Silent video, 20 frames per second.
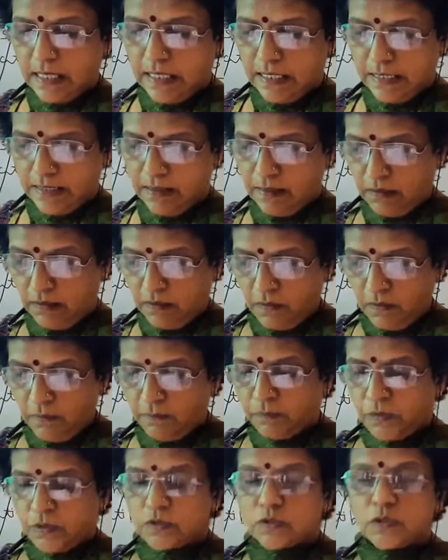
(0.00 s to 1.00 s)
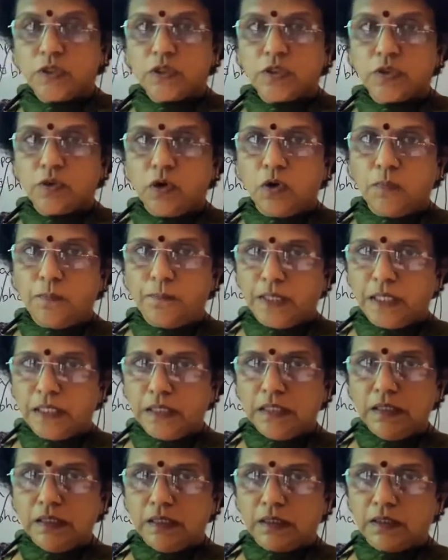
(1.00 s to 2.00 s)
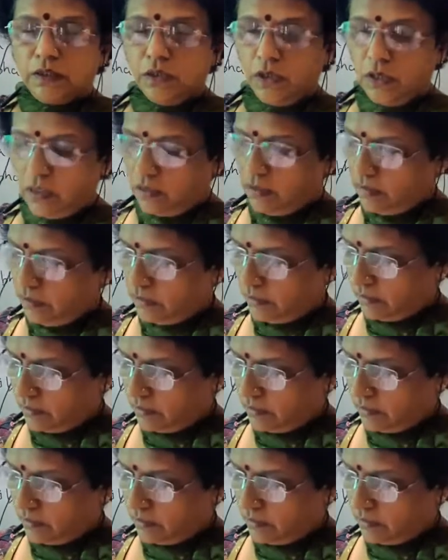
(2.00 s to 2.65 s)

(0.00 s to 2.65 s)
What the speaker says: under. So you open your